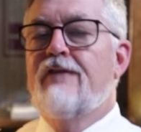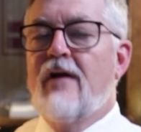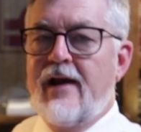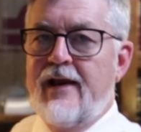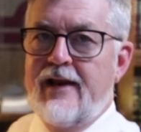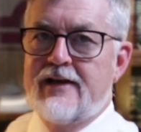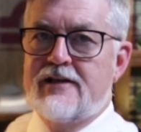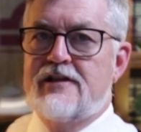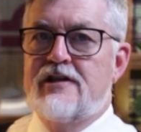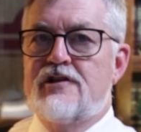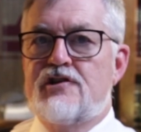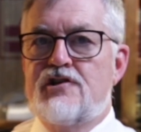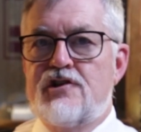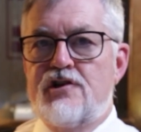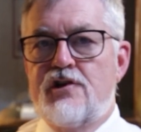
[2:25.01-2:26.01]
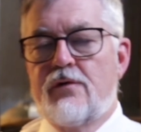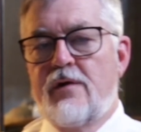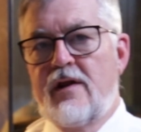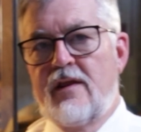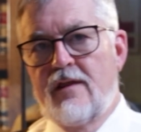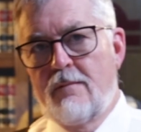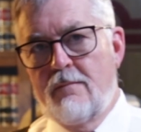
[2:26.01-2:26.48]
finances
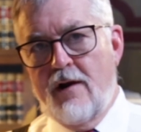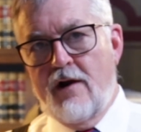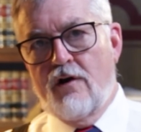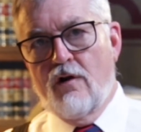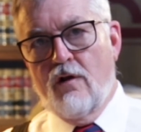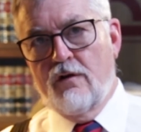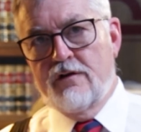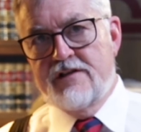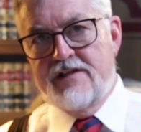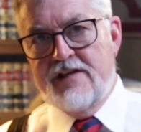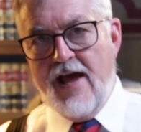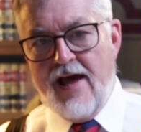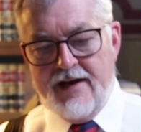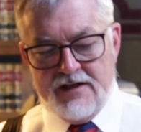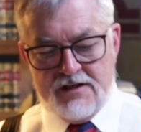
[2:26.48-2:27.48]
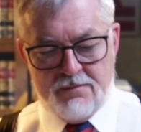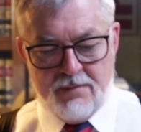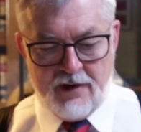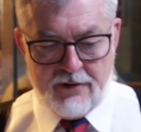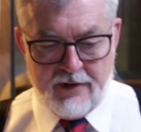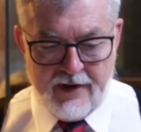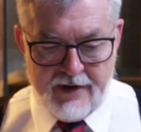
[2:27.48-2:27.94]
during the marital status
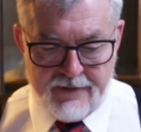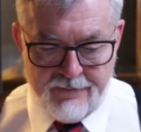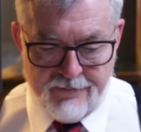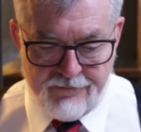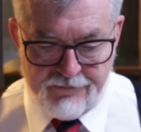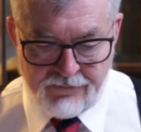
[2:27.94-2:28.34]
period.